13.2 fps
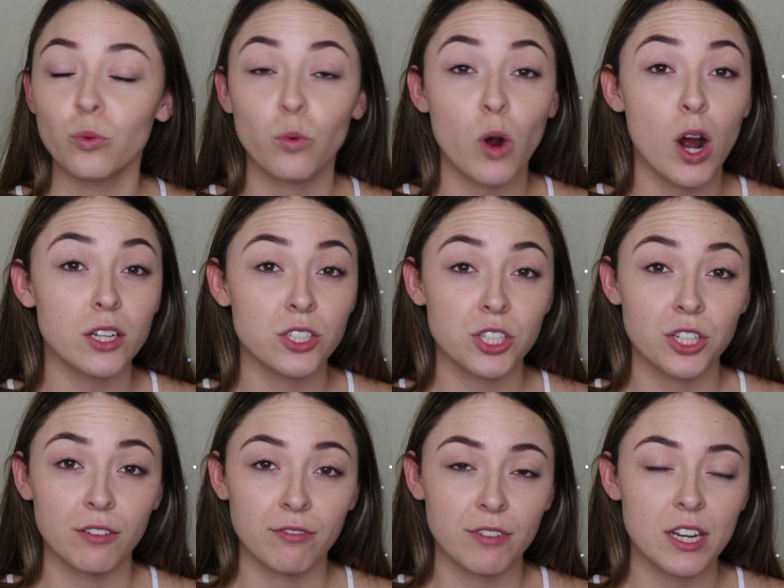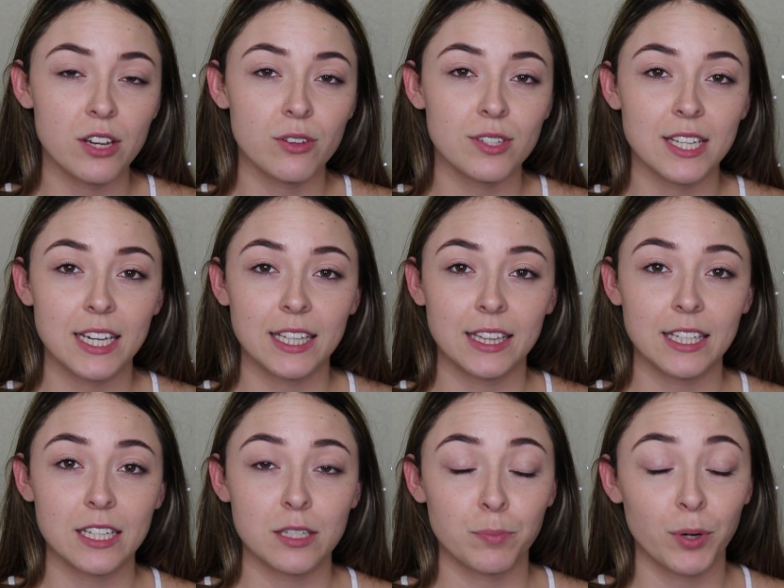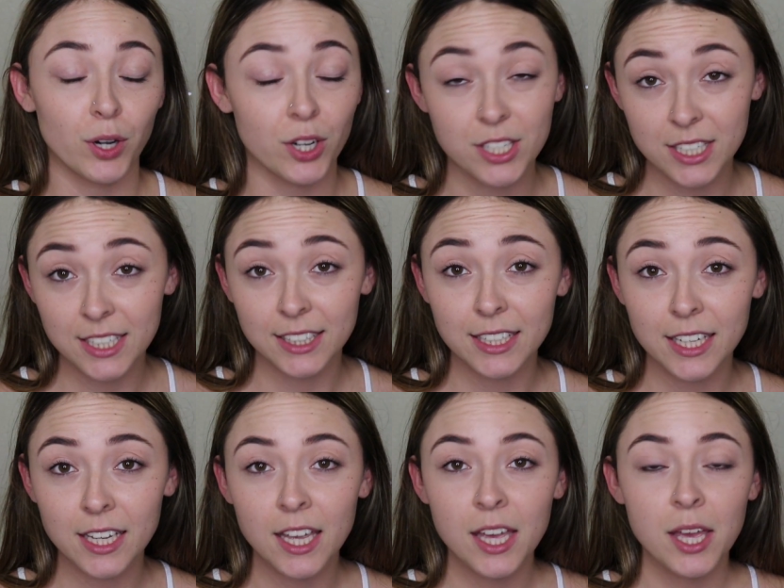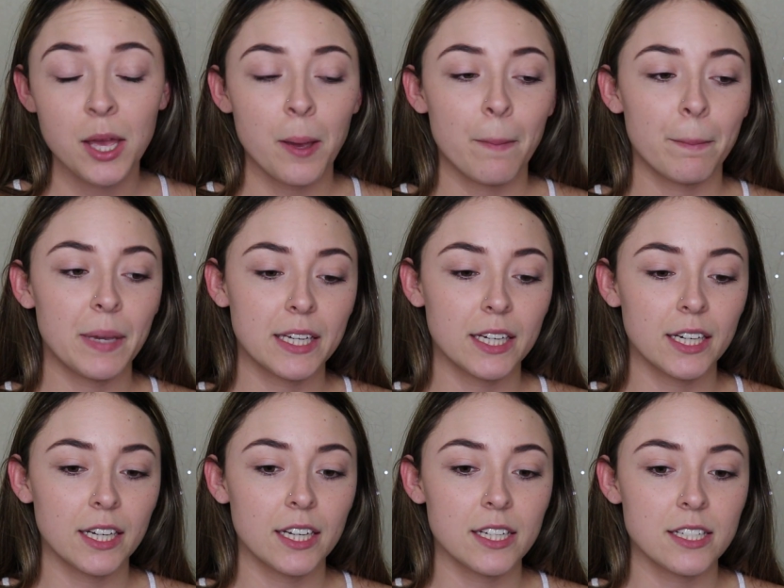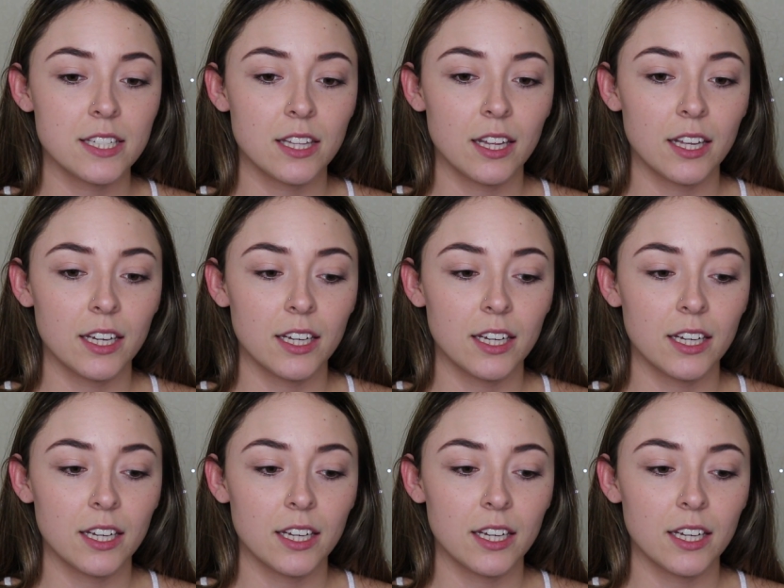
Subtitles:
watch videos like these personally because